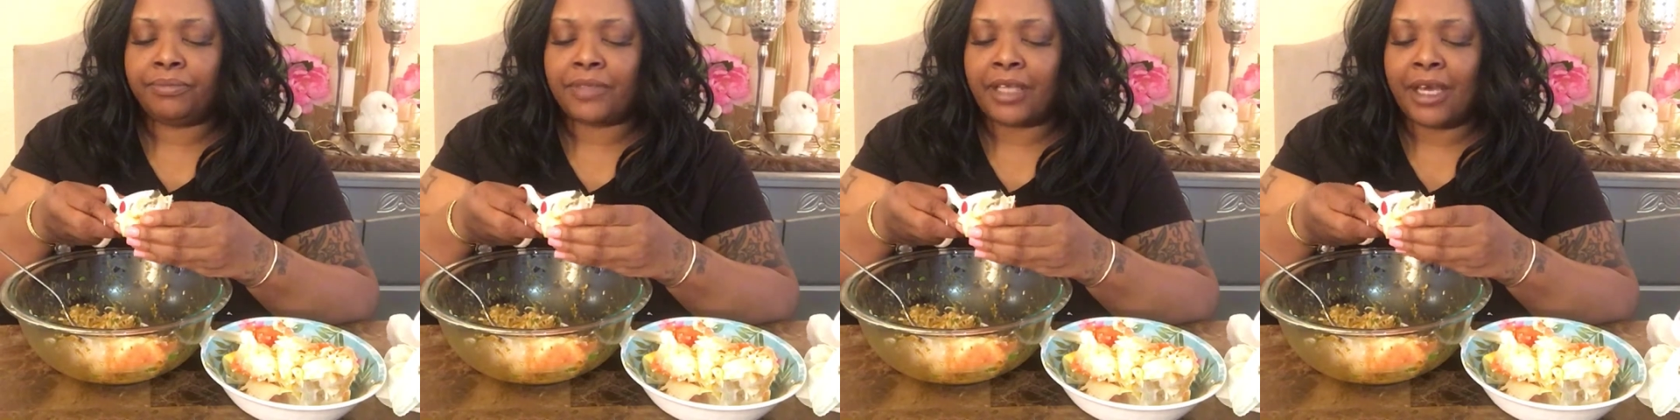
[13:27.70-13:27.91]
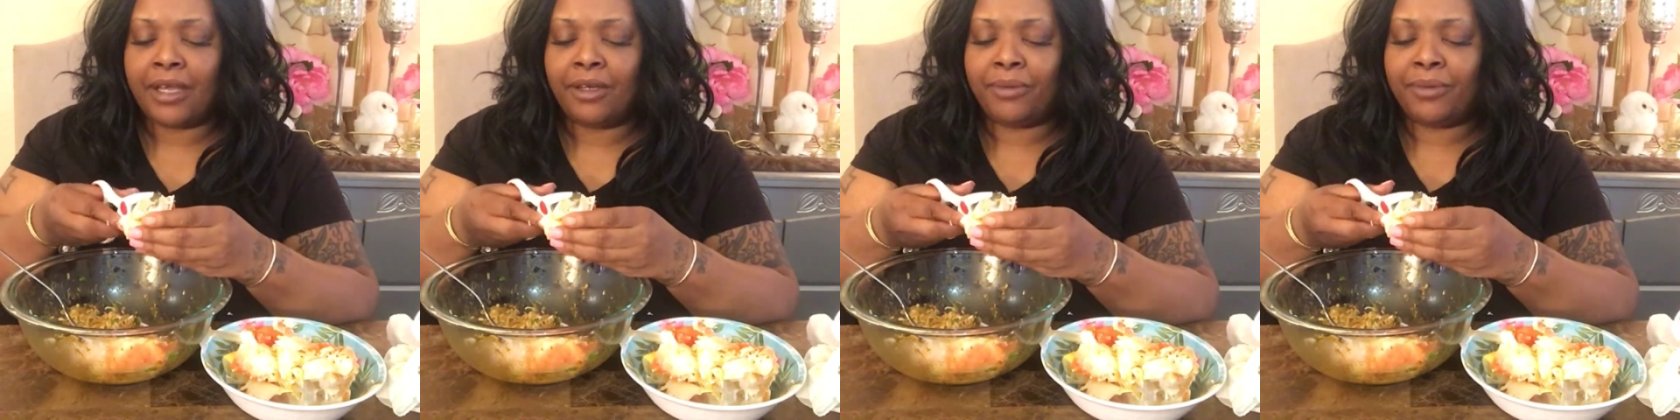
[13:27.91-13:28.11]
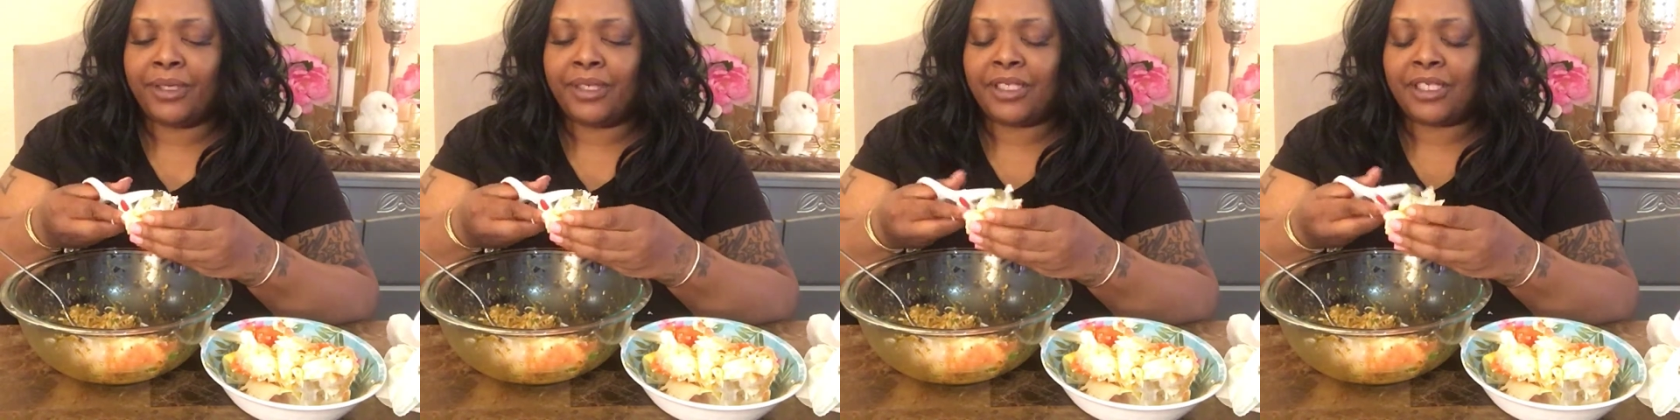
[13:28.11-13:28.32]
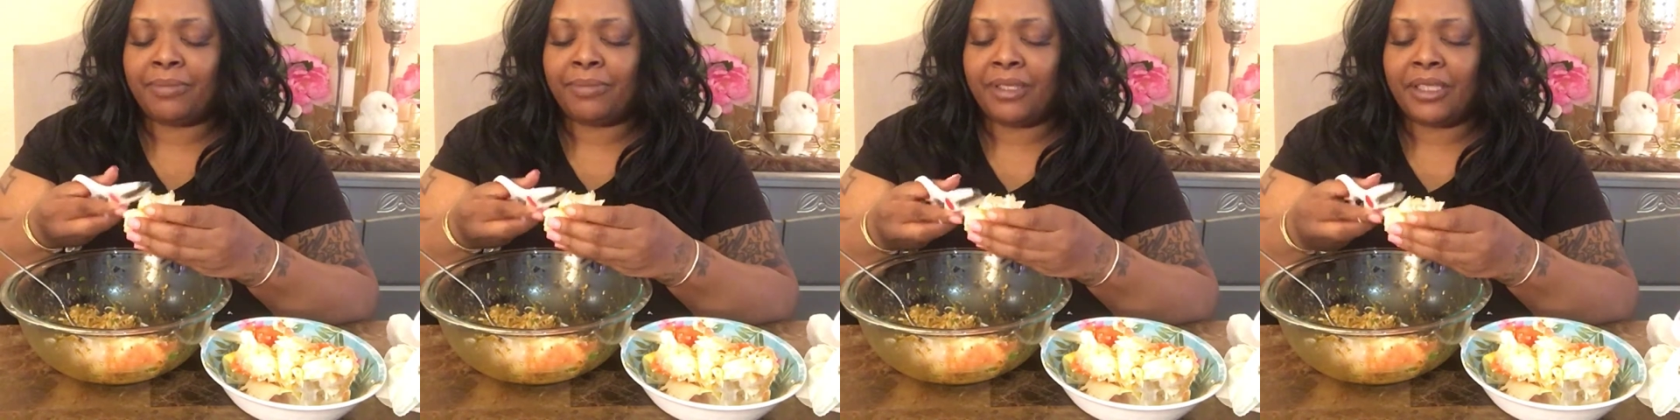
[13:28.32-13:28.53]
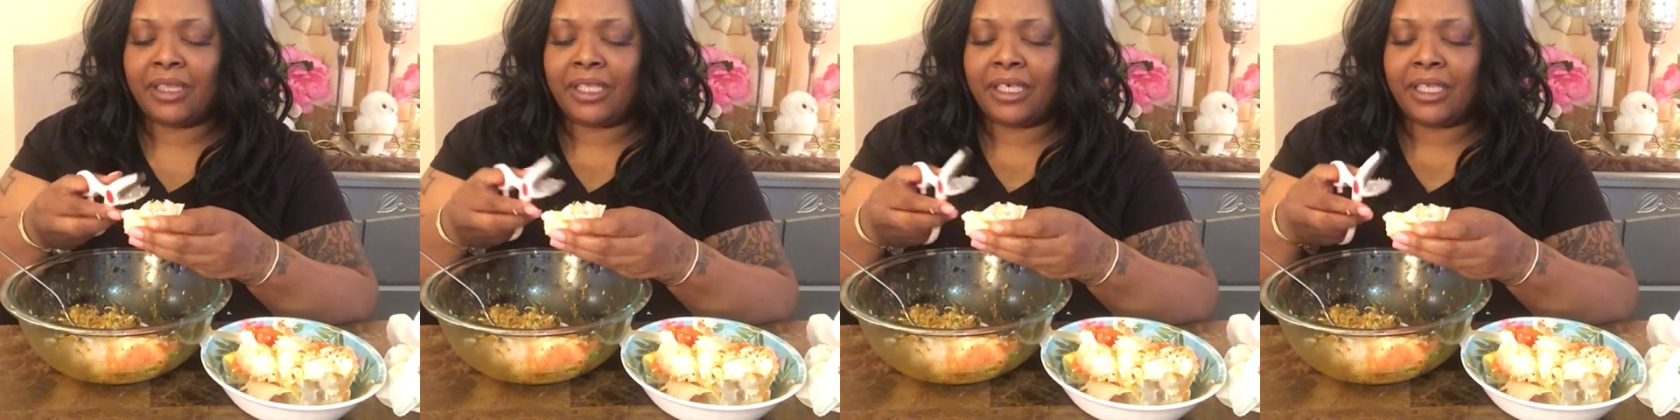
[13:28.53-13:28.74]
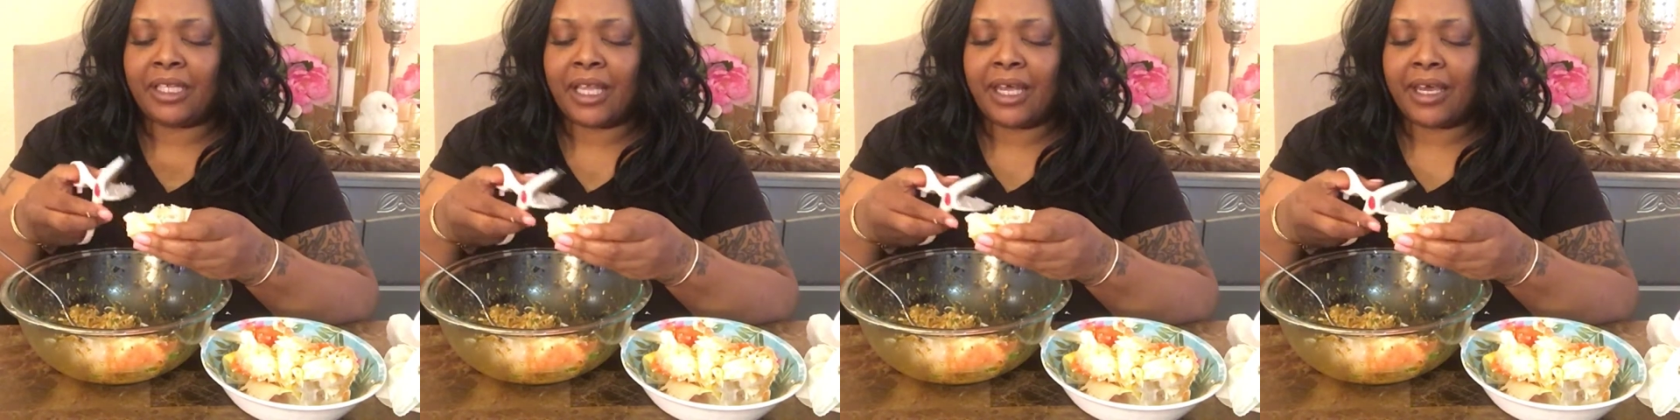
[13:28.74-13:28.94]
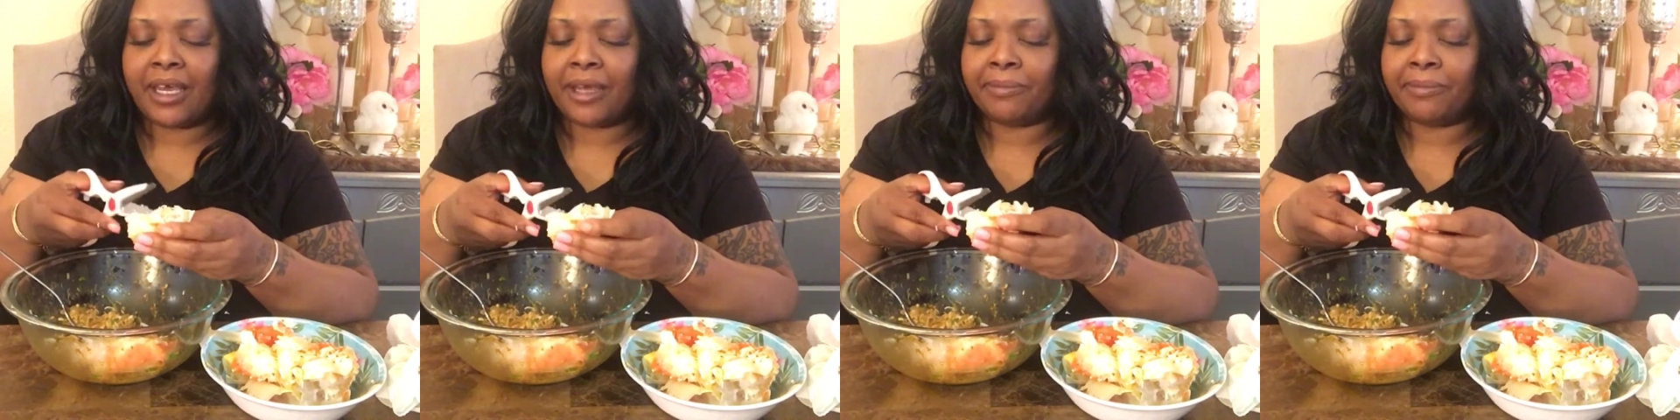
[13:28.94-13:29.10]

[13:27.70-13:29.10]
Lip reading: I don't want it to be thick like